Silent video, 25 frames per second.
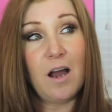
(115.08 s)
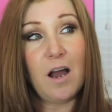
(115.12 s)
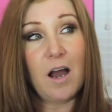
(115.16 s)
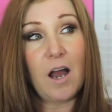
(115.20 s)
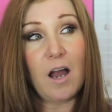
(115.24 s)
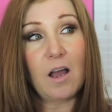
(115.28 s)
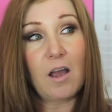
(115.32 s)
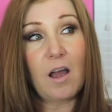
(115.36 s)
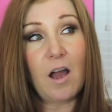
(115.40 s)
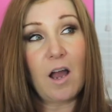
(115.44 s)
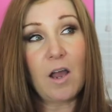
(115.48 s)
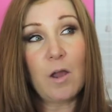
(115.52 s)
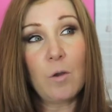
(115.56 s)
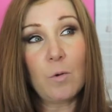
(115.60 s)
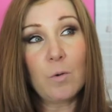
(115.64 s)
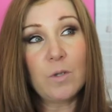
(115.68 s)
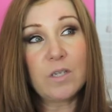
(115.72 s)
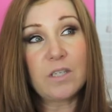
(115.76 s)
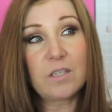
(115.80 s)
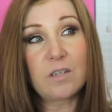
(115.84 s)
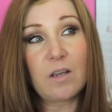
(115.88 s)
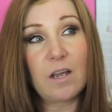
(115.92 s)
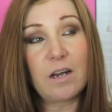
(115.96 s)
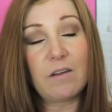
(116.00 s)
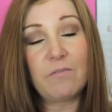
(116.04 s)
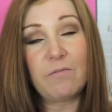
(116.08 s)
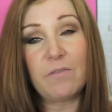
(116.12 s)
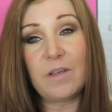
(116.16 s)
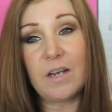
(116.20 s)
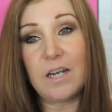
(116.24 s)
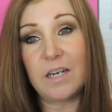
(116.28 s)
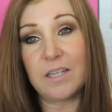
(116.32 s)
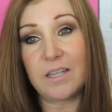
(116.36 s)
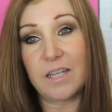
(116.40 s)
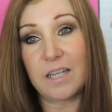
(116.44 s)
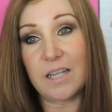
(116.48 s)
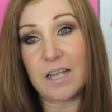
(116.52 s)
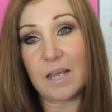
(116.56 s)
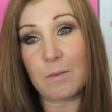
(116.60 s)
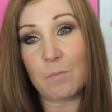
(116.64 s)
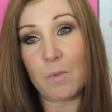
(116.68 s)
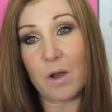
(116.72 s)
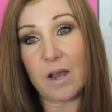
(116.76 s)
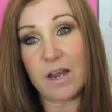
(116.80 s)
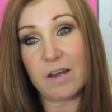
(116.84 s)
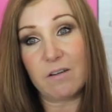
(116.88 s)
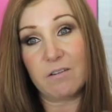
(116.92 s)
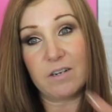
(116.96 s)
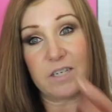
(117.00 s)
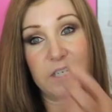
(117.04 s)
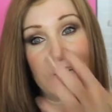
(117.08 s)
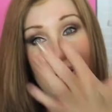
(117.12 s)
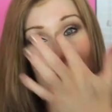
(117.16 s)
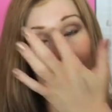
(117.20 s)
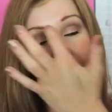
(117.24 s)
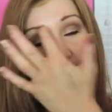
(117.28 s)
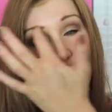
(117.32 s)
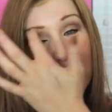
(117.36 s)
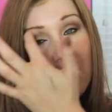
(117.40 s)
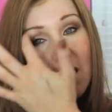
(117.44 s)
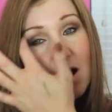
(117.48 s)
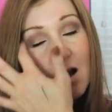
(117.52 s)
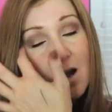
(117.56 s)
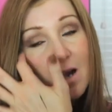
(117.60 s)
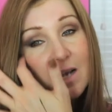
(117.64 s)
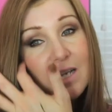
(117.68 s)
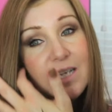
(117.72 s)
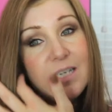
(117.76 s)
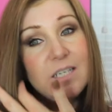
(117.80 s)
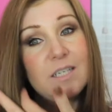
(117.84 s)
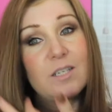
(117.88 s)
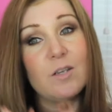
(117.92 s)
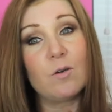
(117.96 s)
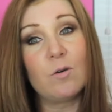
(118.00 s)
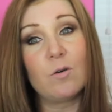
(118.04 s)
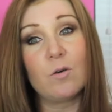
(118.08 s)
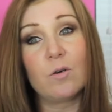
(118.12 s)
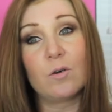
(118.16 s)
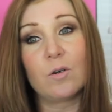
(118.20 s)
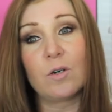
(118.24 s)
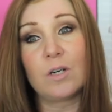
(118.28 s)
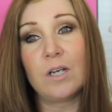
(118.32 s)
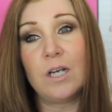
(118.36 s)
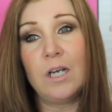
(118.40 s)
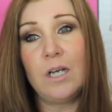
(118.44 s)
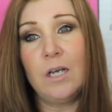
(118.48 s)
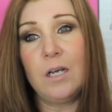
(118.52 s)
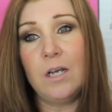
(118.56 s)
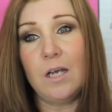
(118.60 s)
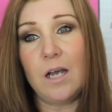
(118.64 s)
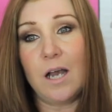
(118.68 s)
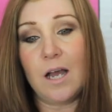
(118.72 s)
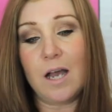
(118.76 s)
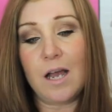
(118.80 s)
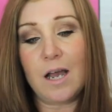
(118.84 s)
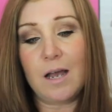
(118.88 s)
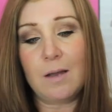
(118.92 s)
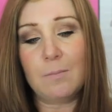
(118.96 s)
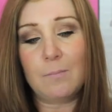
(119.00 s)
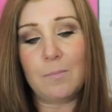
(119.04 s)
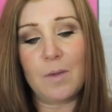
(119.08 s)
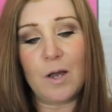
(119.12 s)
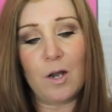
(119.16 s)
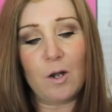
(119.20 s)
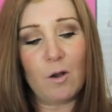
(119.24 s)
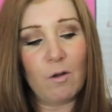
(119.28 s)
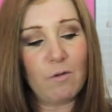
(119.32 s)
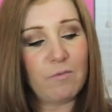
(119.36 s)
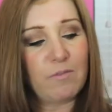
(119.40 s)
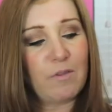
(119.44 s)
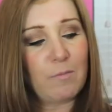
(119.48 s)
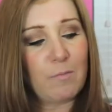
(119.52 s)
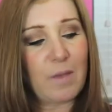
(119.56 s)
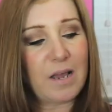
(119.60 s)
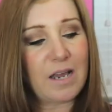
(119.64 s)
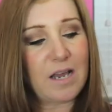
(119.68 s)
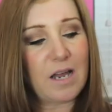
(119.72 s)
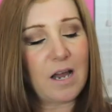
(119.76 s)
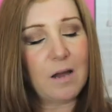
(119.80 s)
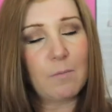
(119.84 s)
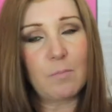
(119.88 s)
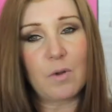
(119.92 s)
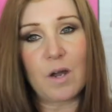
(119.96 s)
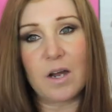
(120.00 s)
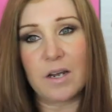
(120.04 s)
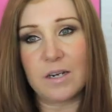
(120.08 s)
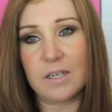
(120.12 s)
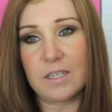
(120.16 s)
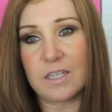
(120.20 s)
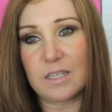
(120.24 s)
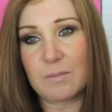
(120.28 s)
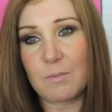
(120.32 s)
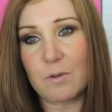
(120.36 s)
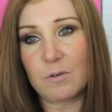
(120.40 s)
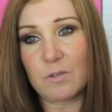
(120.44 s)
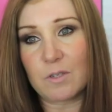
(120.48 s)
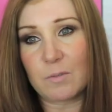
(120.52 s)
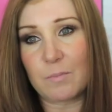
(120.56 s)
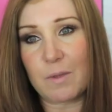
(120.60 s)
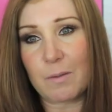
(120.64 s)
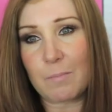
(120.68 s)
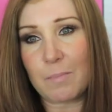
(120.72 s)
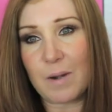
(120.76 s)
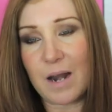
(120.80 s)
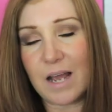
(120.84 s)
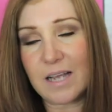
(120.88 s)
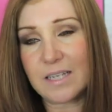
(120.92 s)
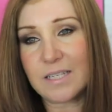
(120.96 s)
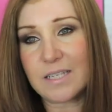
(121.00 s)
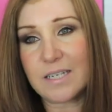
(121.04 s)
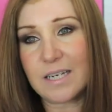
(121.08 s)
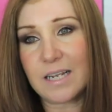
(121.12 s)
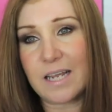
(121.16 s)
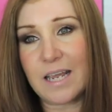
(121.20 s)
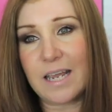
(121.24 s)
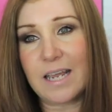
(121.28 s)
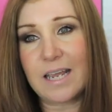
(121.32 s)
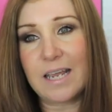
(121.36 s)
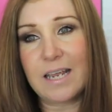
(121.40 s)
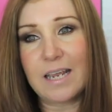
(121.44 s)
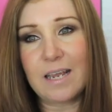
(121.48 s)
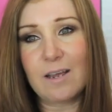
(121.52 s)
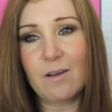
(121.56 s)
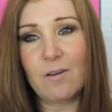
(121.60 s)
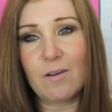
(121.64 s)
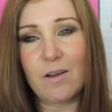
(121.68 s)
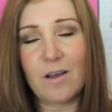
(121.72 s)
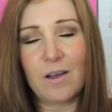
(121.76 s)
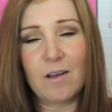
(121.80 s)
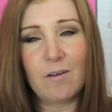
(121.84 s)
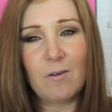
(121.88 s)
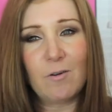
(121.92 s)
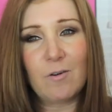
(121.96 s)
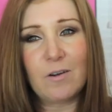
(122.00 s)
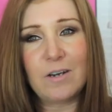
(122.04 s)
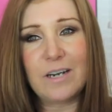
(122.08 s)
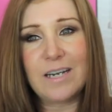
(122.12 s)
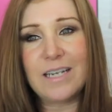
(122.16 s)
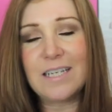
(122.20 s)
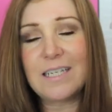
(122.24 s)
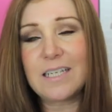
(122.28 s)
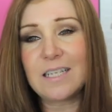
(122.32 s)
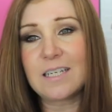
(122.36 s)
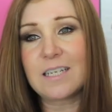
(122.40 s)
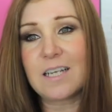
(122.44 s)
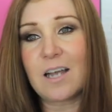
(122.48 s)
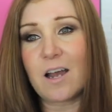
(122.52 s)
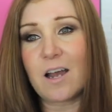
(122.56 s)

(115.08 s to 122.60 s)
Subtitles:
I always get a feeling that they might irritate my eyes, or a lot of the makeup kind of smells a bit plasticky, or isn't